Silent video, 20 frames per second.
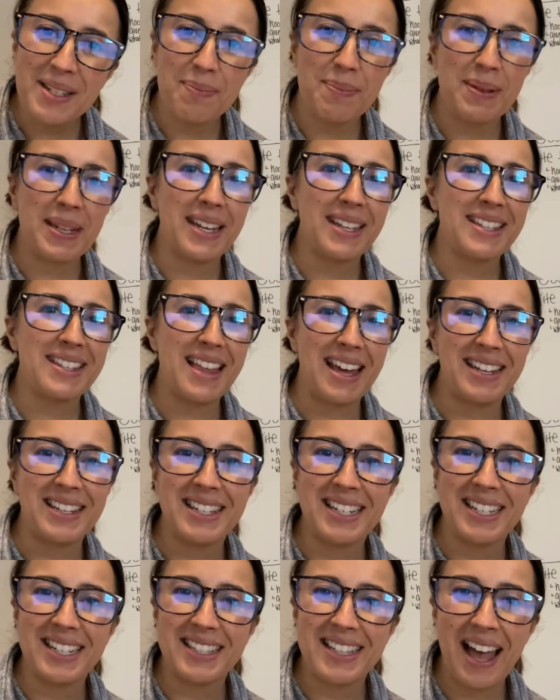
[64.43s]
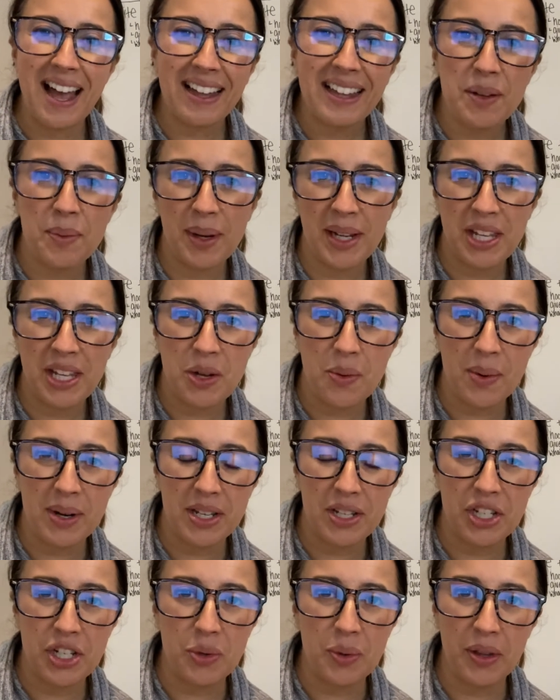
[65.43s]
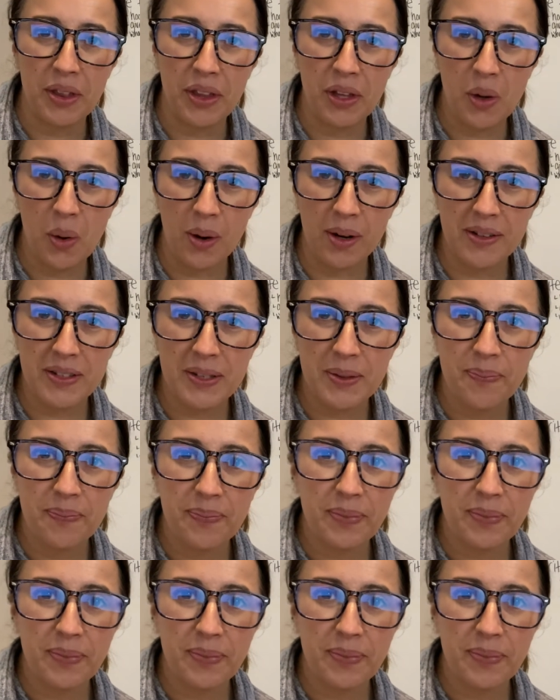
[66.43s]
because that is exactly what you want to do with yours.